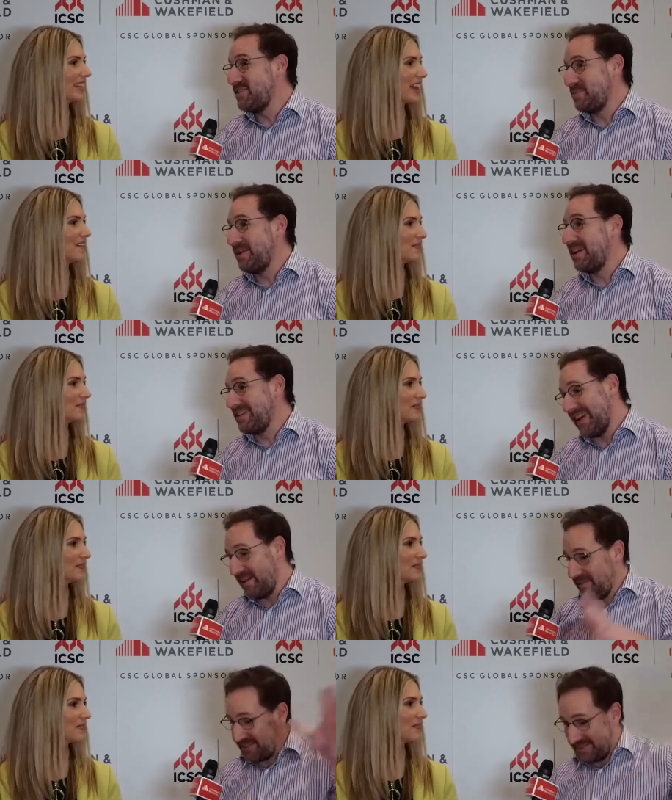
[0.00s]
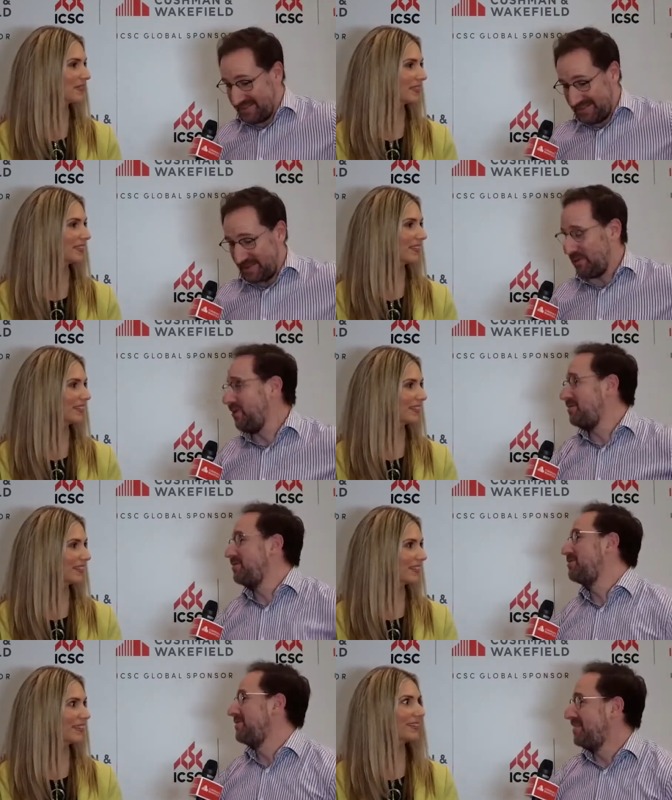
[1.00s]
Speaker 1: just because I have this whole
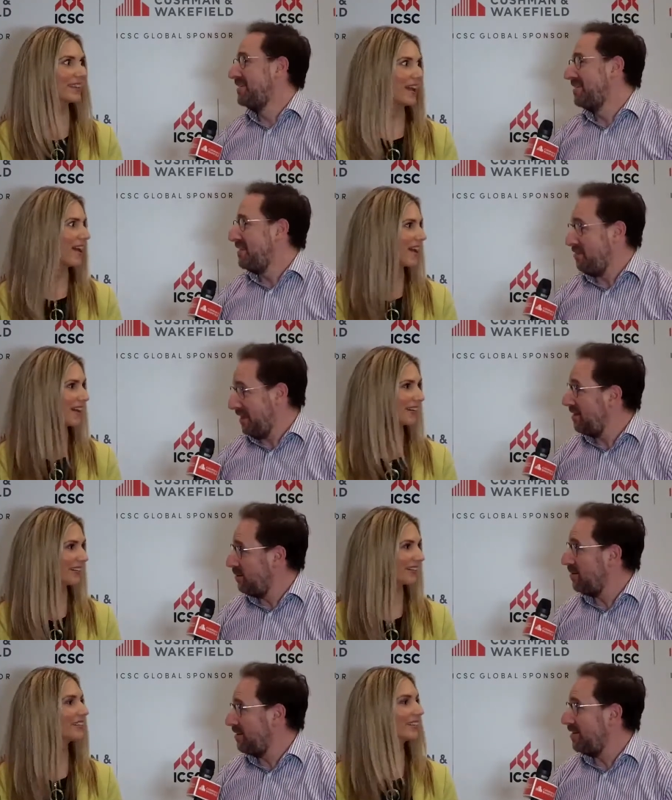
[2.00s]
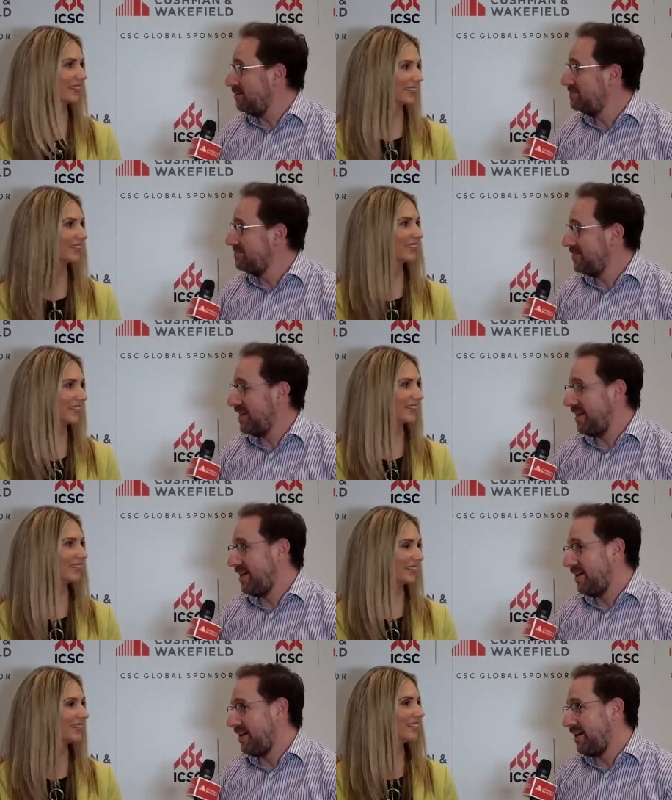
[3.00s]
other yeah. thing going on that
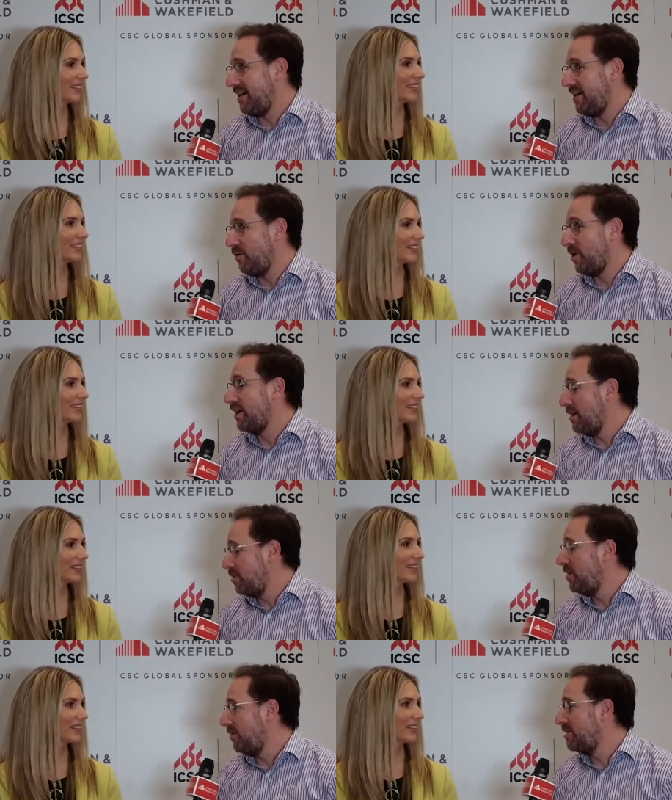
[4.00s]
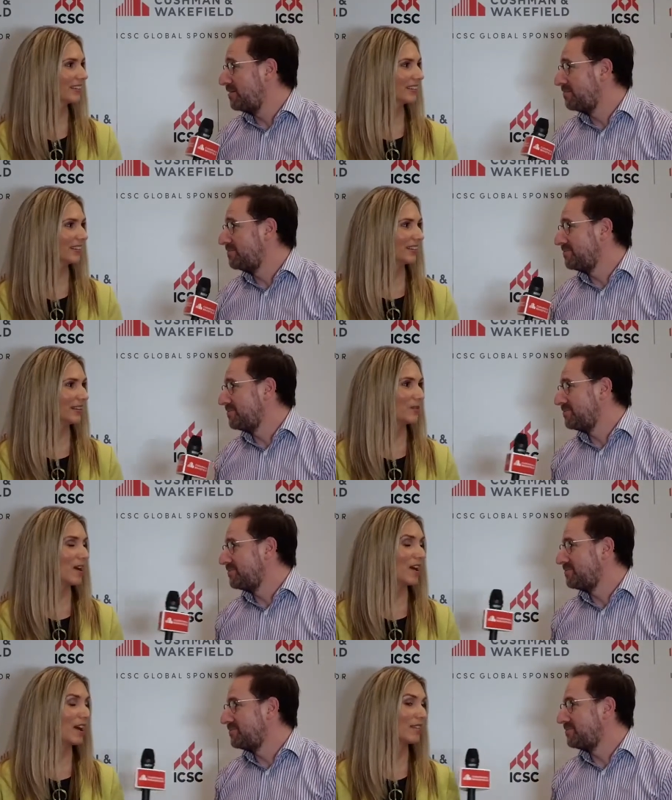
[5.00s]
I, I, I want to keep going.
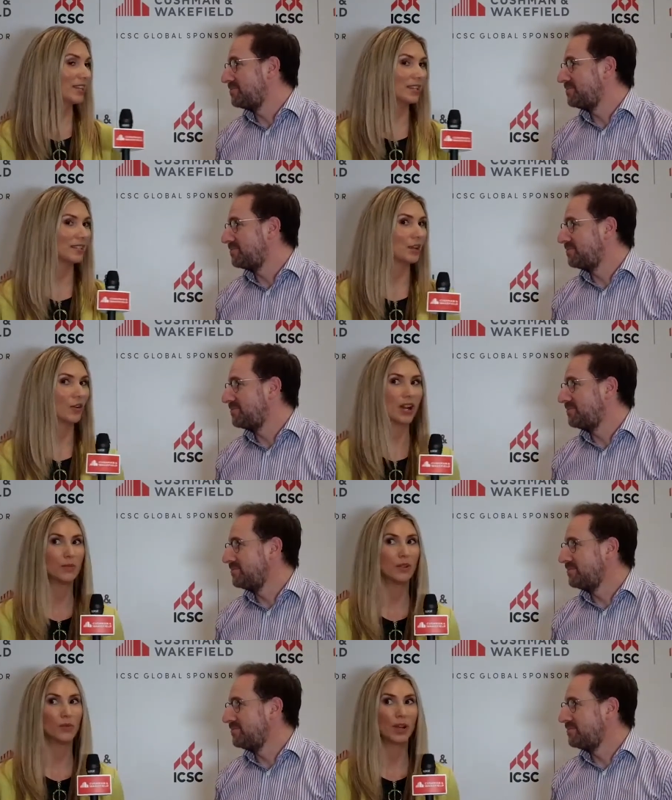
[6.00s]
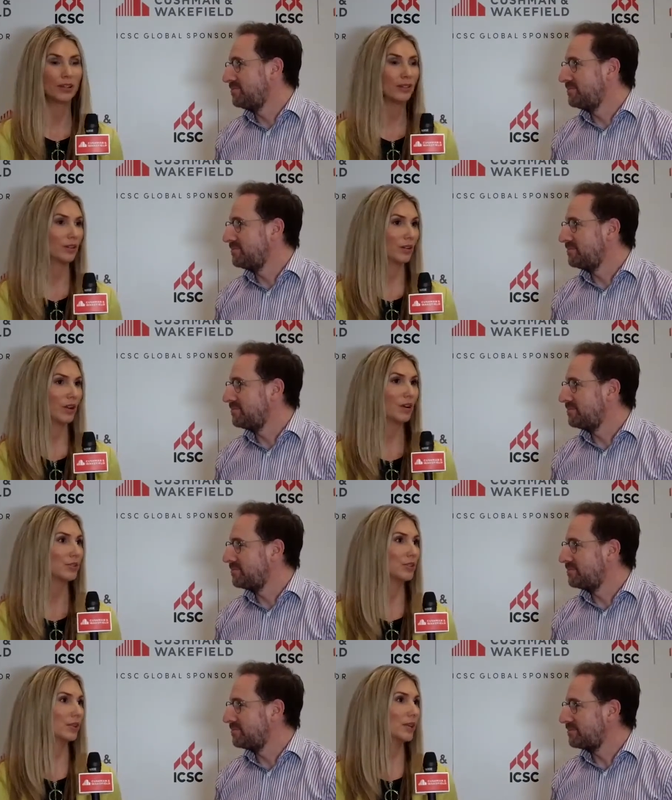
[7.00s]
Speaker 2: Well, I think it's incredible what you're all
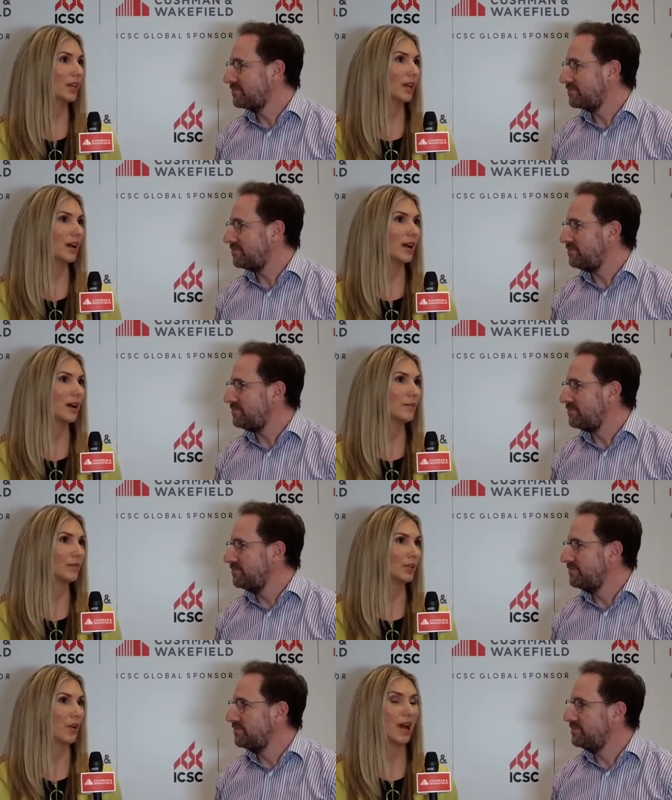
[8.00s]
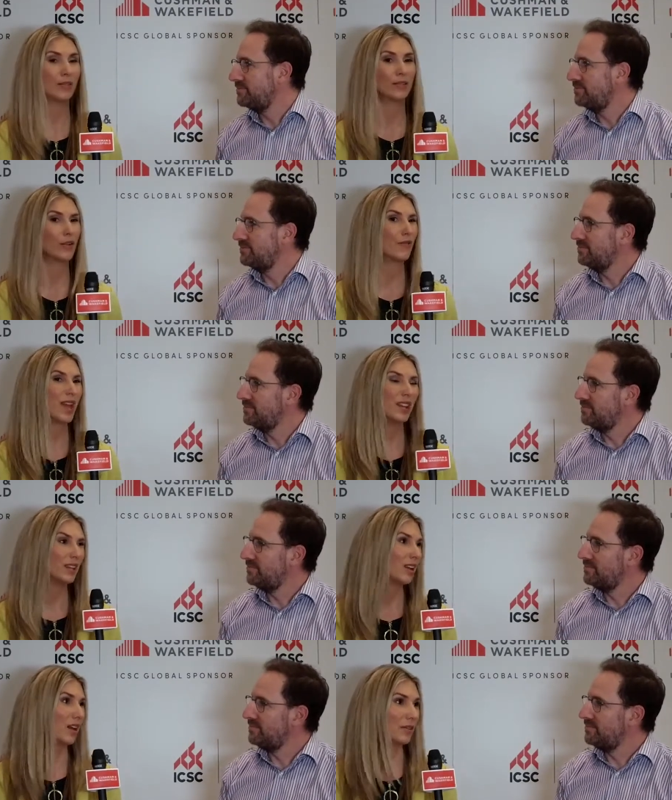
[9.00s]
doing. Um, you know, I don't know of
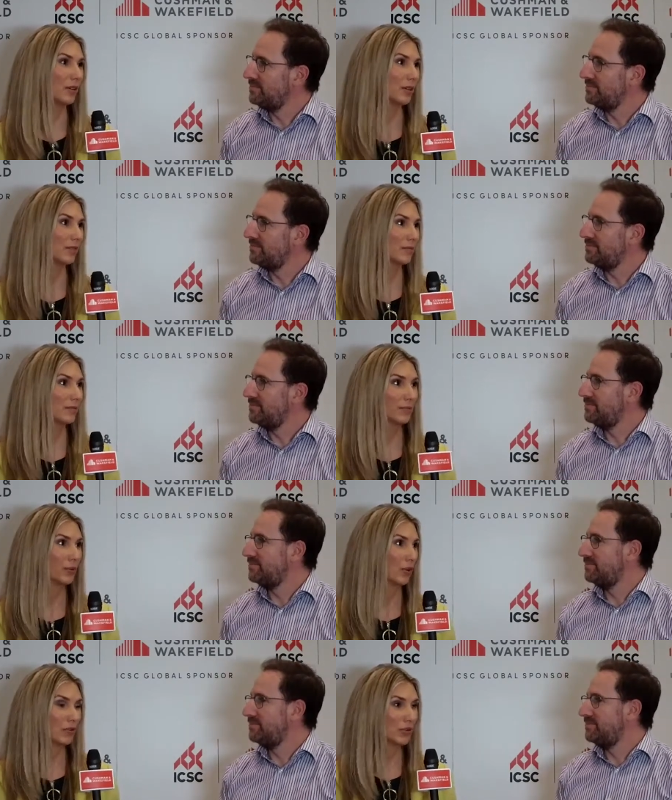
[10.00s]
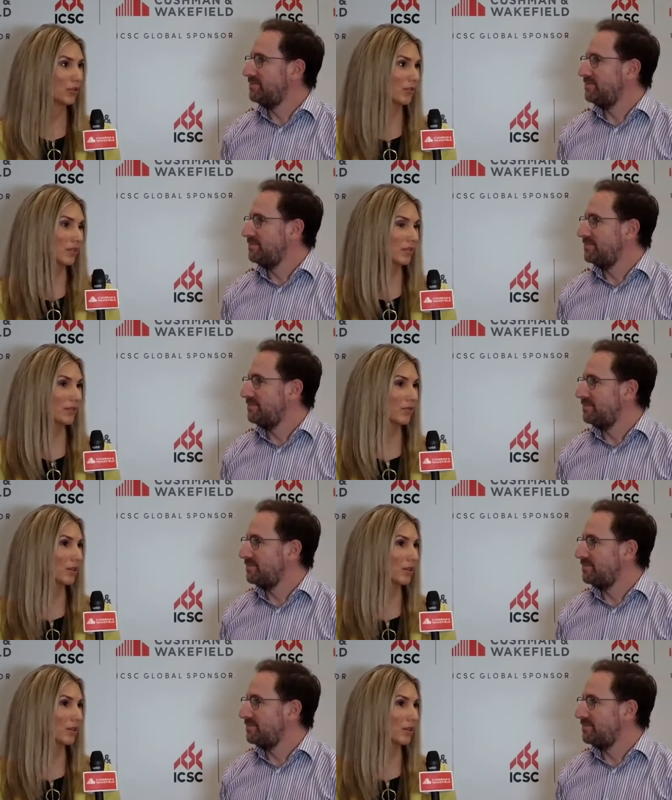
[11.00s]
any other brokerage services